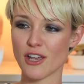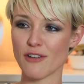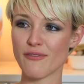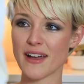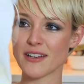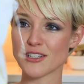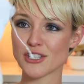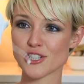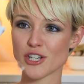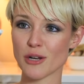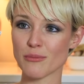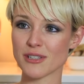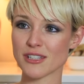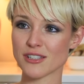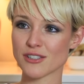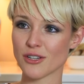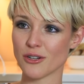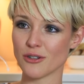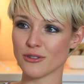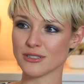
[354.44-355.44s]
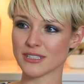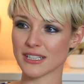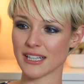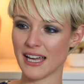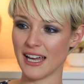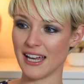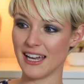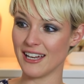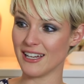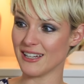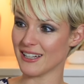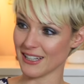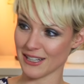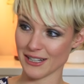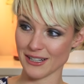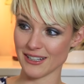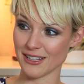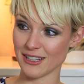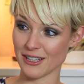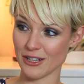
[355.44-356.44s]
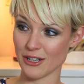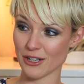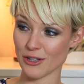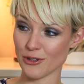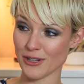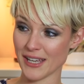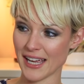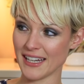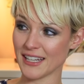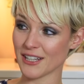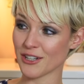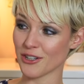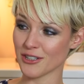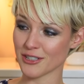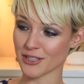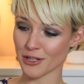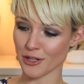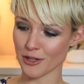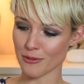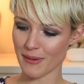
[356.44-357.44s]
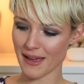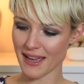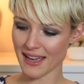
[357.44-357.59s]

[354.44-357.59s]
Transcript: So I found a shop that sold organic cotton cloth